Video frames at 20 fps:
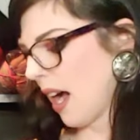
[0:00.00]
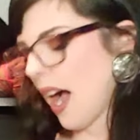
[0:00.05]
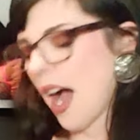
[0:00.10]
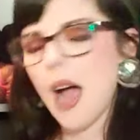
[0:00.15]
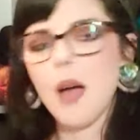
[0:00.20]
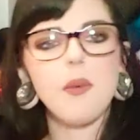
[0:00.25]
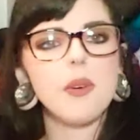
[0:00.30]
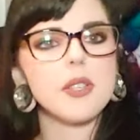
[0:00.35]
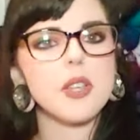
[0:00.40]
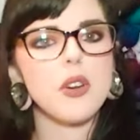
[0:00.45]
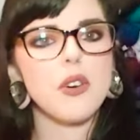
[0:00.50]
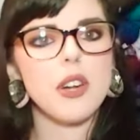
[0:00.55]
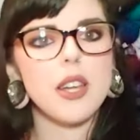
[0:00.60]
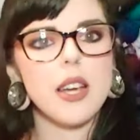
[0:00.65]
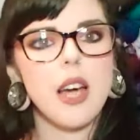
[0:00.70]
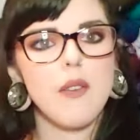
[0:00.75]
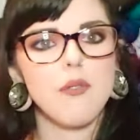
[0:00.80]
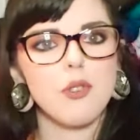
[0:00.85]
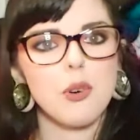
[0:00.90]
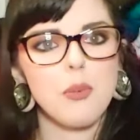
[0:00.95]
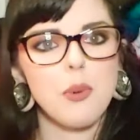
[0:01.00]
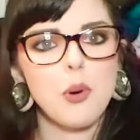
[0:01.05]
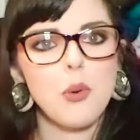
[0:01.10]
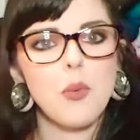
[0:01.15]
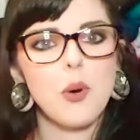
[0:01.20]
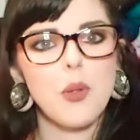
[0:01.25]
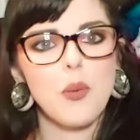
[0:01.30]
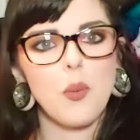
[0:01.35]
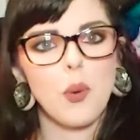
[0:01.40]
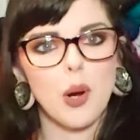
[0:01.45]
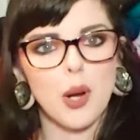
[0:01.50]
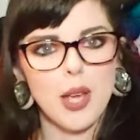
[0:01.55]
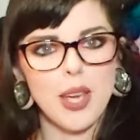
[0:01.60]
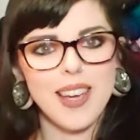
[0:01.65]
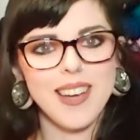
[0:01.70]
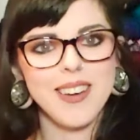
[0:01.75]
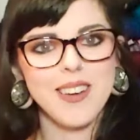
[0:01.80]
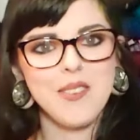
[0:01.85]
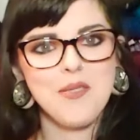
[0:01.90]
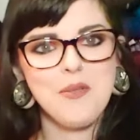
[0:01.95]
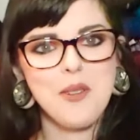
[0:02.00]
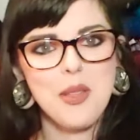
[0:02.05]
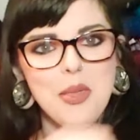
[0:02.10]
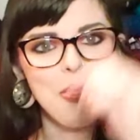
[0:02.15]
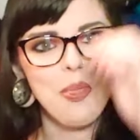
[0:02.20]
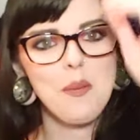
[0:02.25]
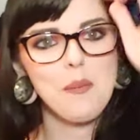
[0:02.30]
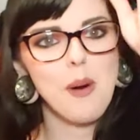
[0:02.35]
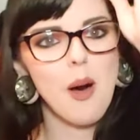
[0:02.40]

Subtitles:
I was already comfortable with working with the